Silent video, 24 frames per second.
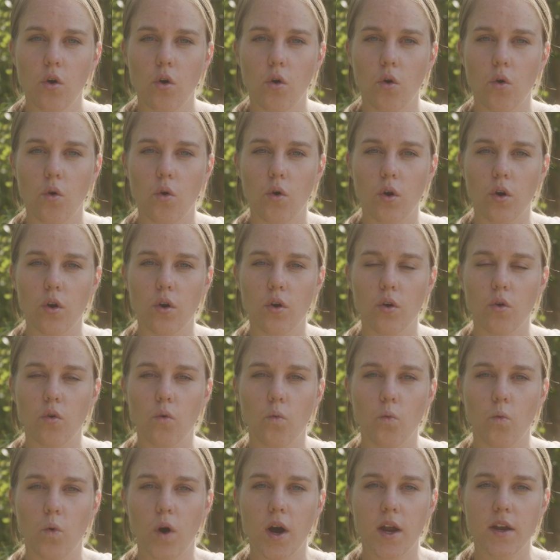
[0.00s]
or
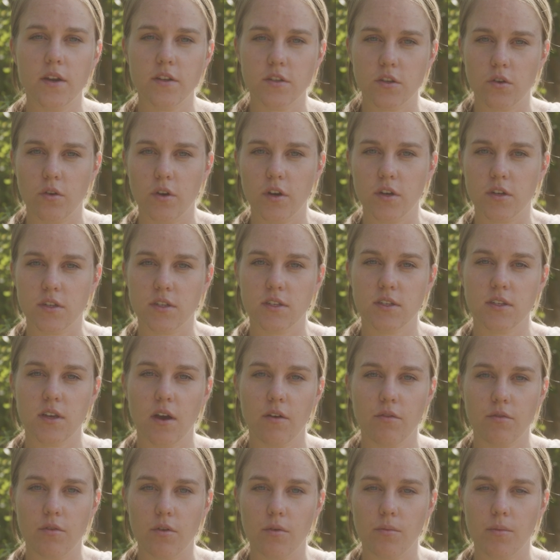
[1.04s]
one is going to
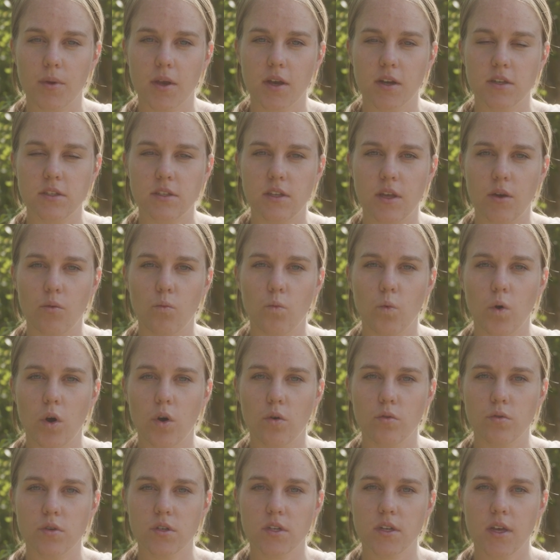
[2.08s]
suffer because they
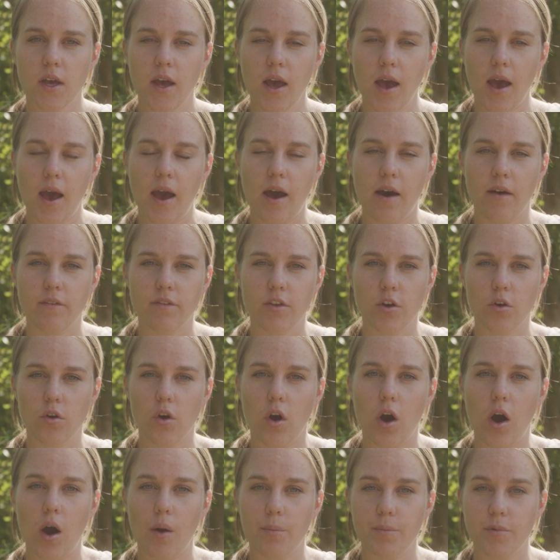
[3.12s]
won't have their
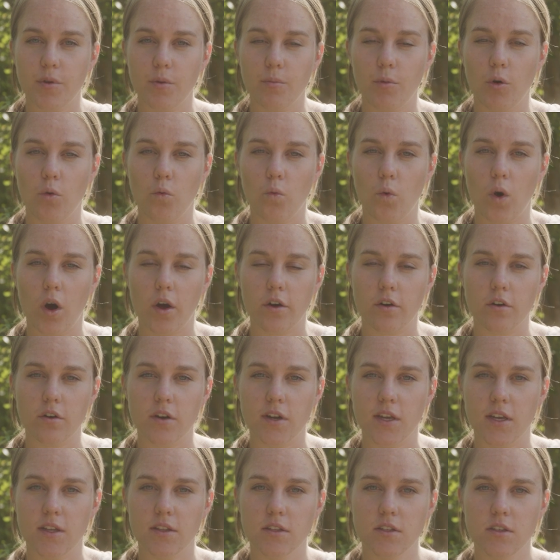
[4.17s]
optimal water
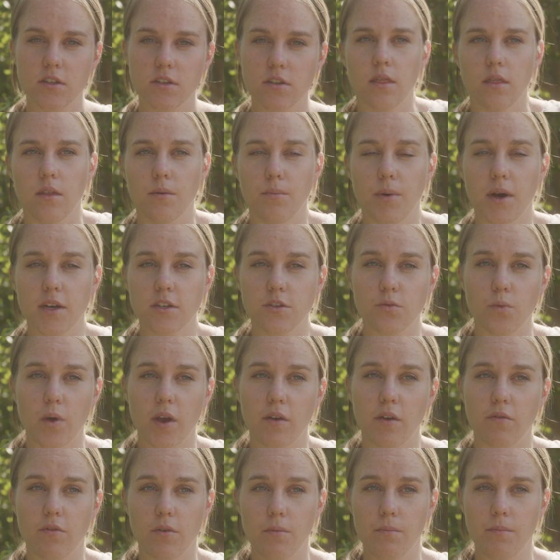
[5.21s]
needs. The best way
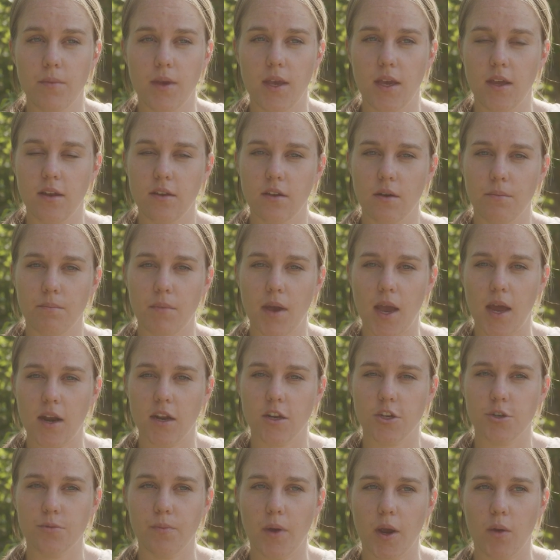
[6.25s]
for me to
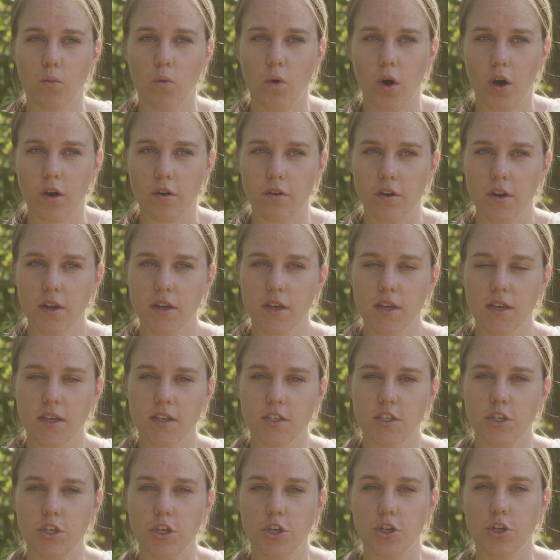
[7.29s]
manage my watering
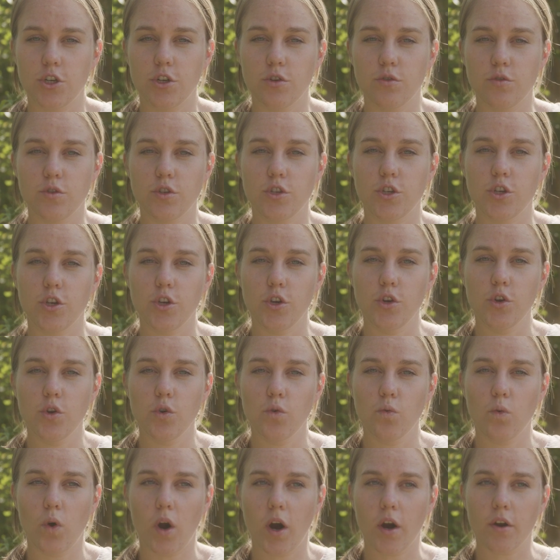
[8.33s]
is to choose 2
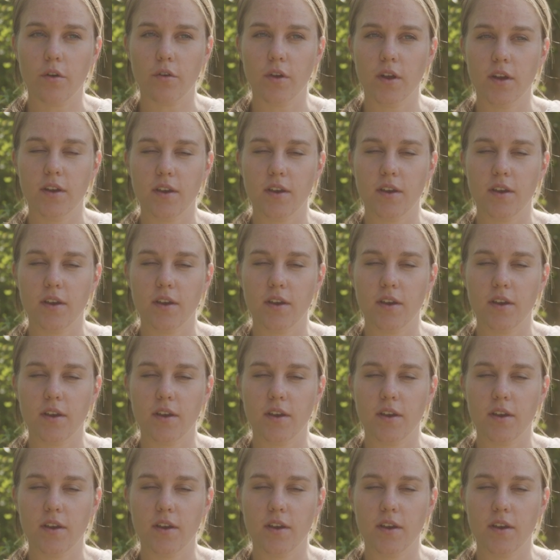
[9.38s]
watering